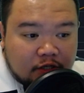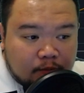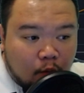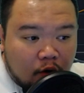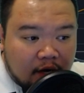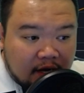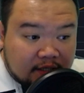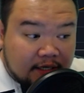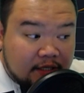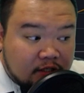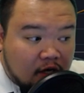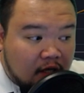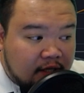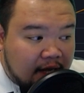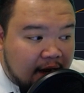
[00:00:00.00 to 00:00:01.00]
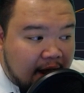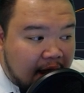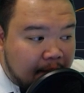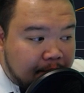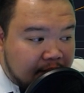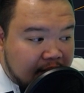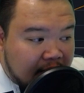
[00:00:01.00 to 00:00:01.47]
um, this morning because I saw
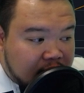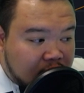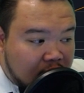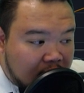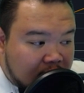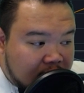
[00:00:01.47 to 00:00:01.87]
that happening.